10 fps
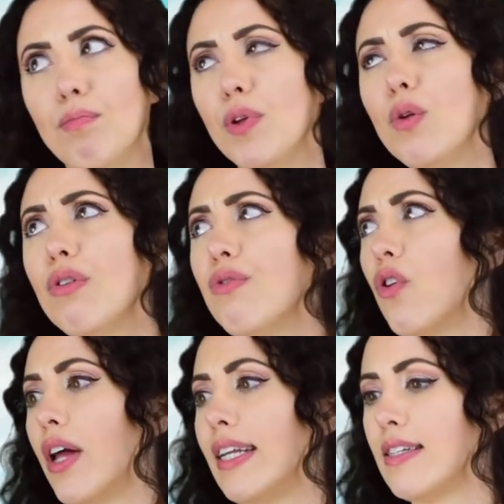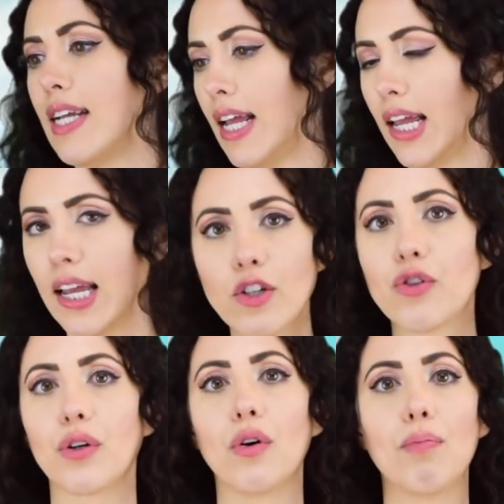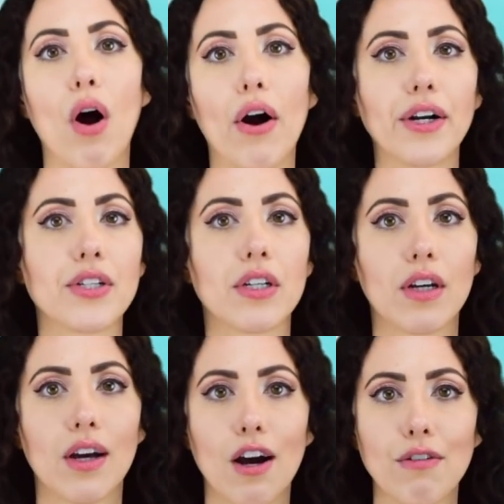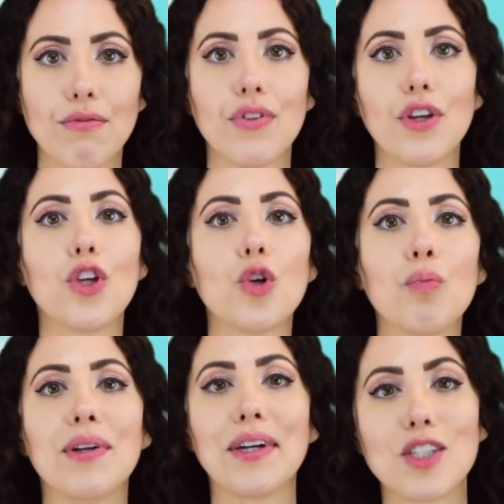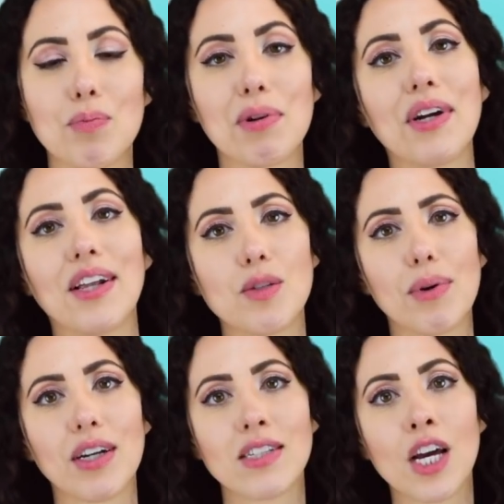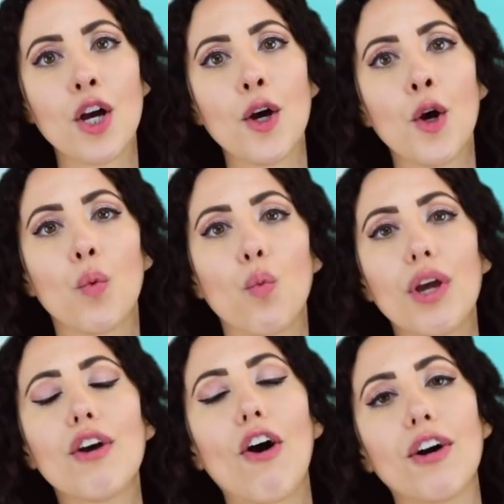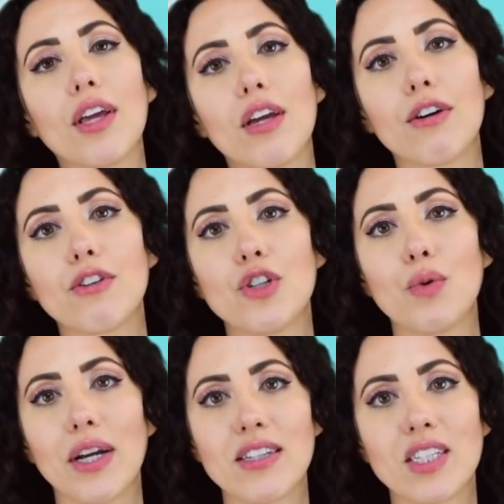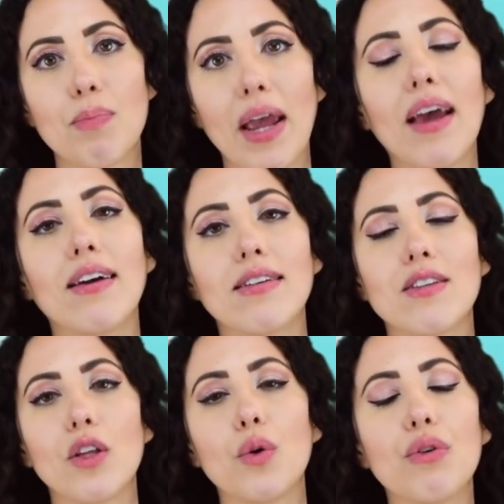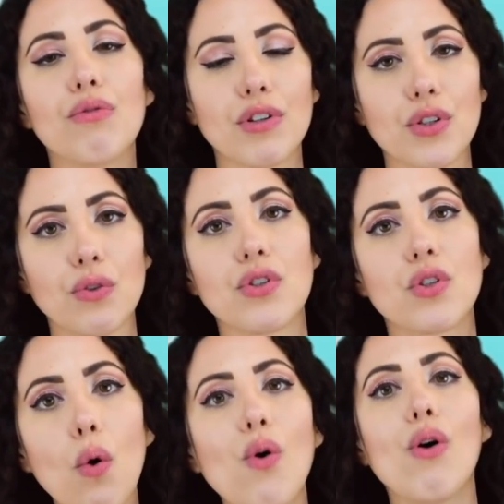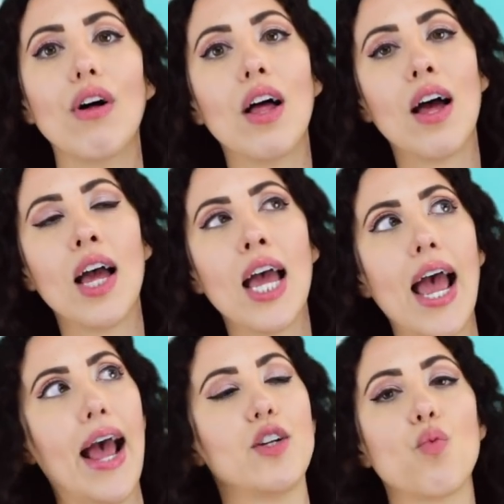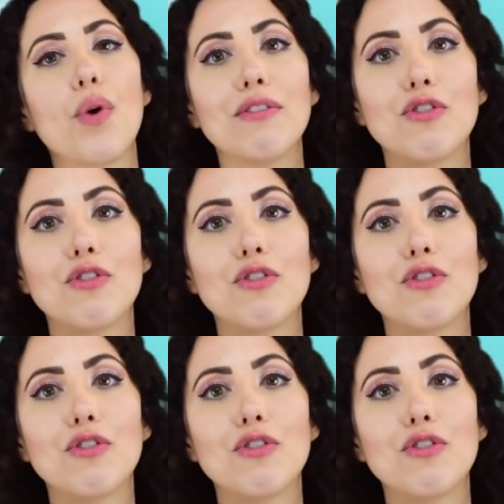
beautiful and integral part of the human experience because we are here to expand the universal soul, and we